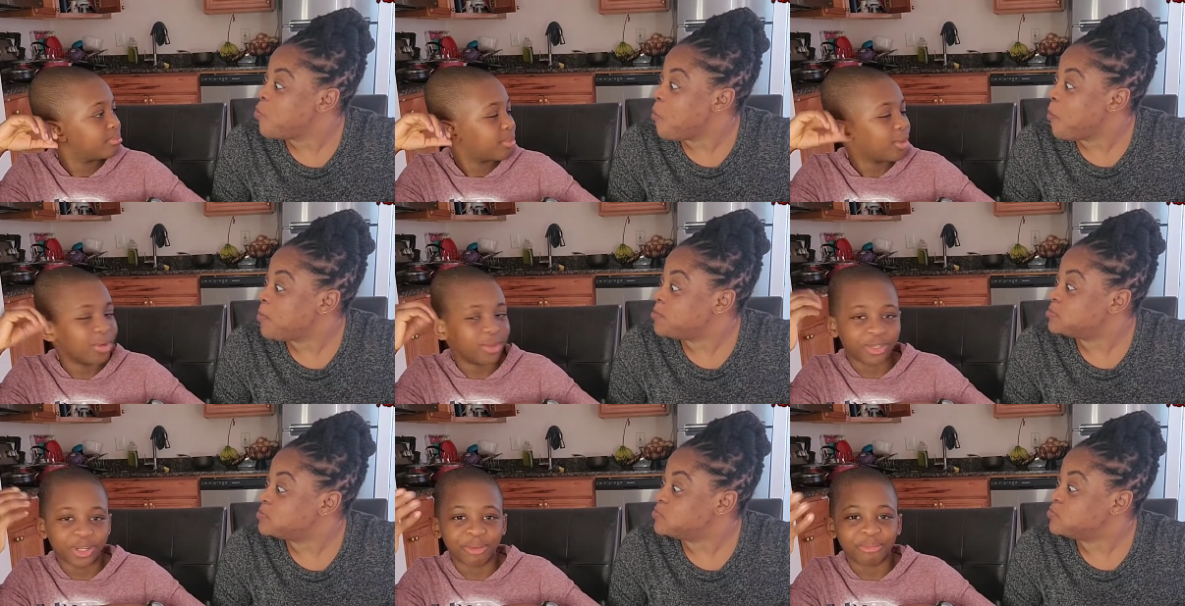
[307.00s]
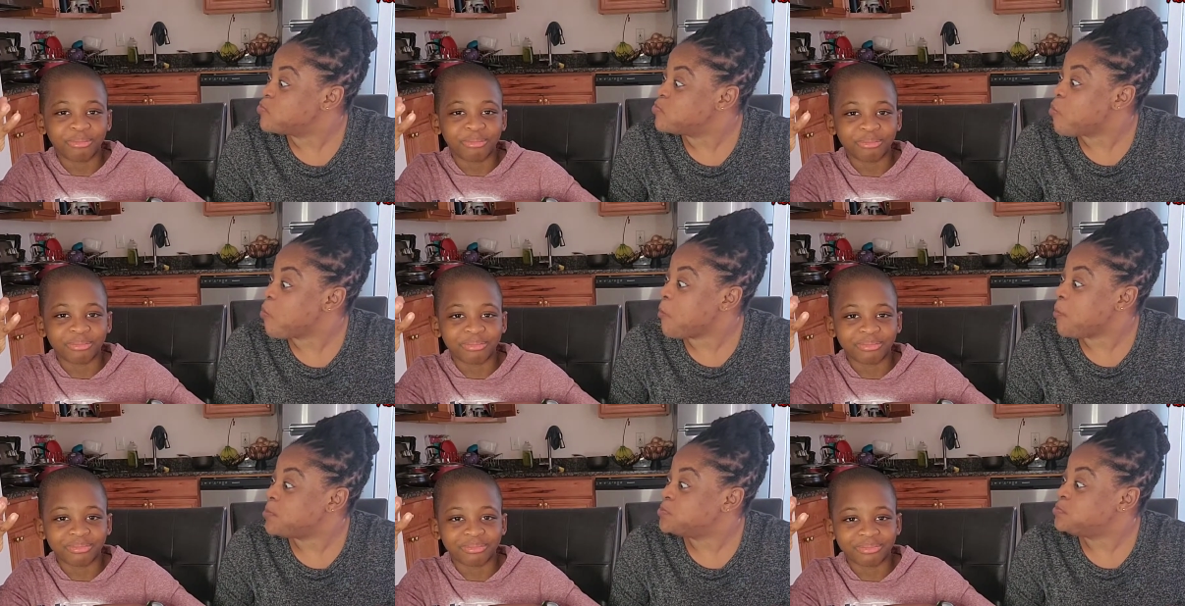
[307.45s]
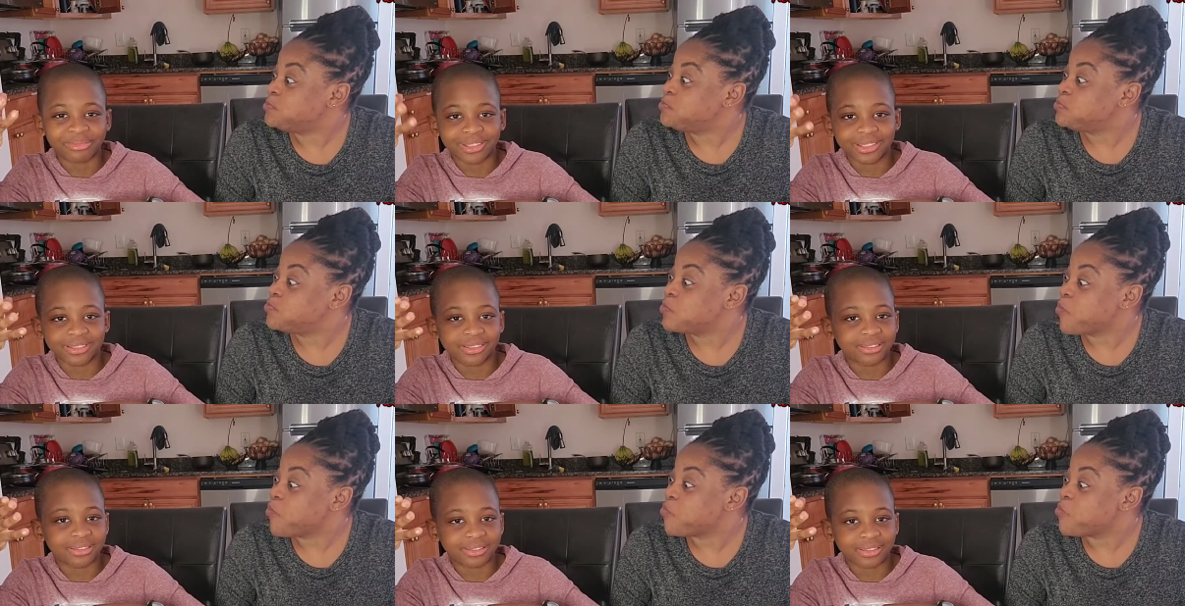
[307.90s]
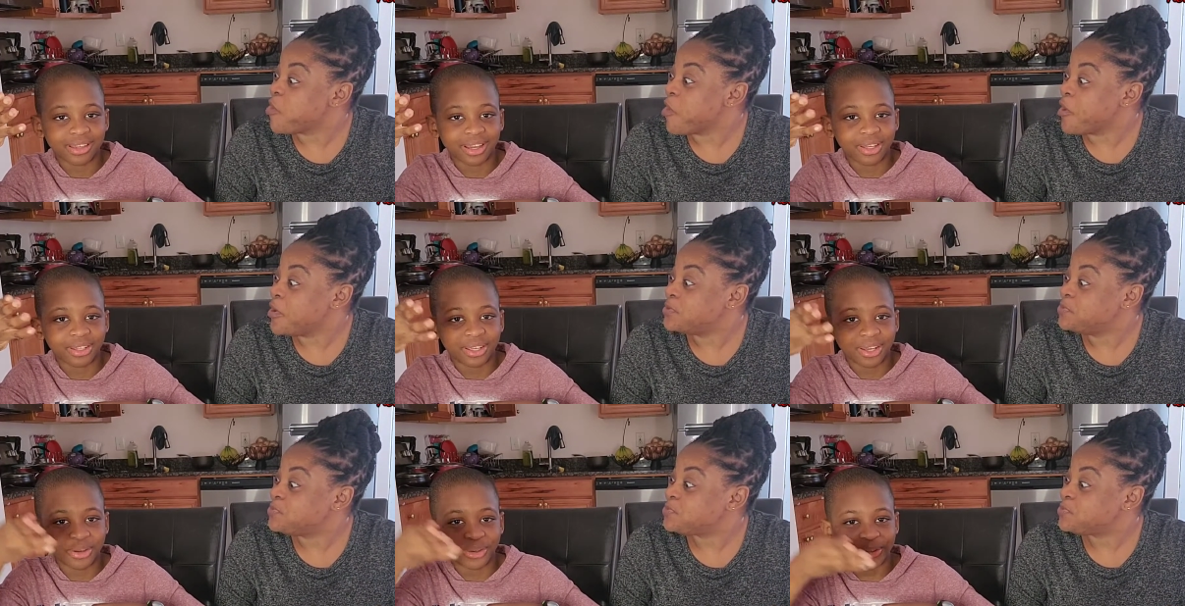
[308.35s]
Speaker 1: Are you done? Hmm?
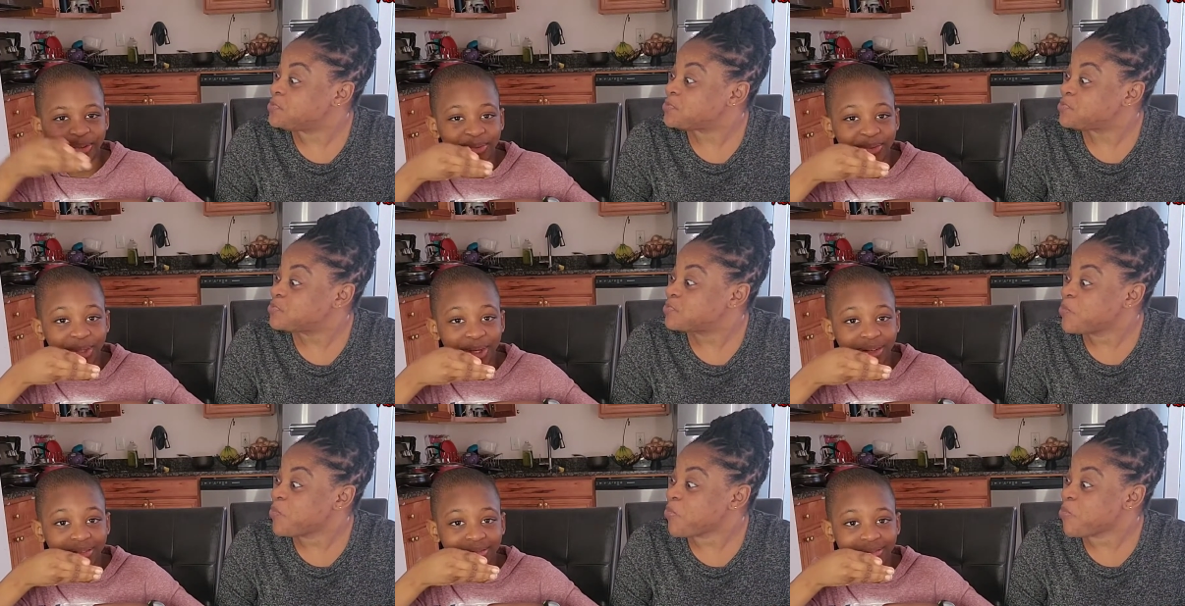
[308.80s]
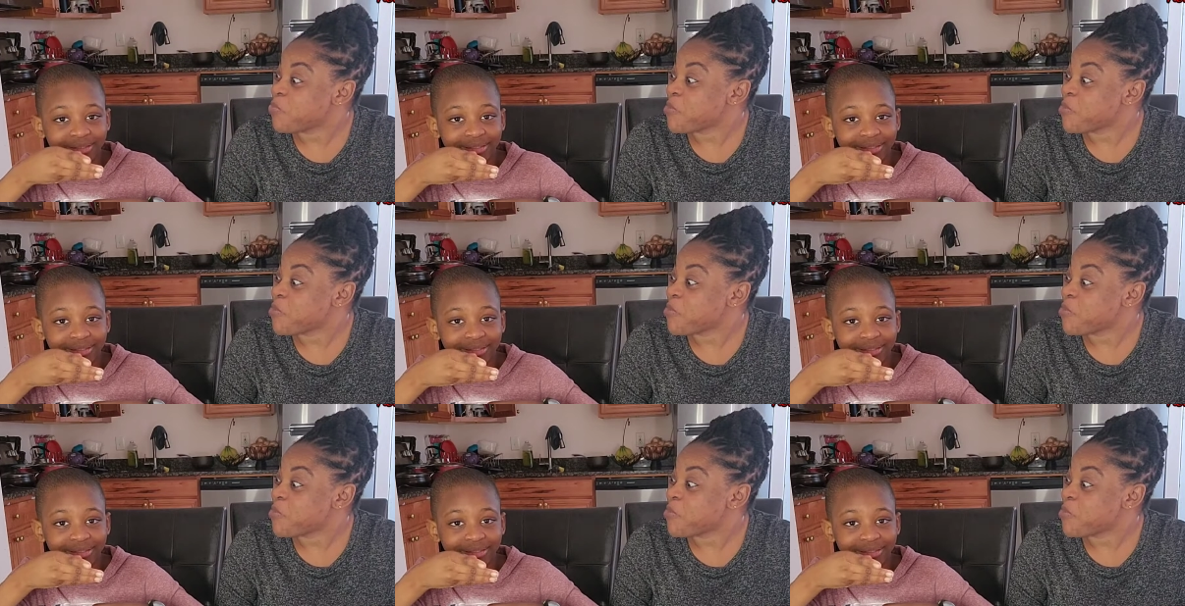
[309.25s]
Are, are you done?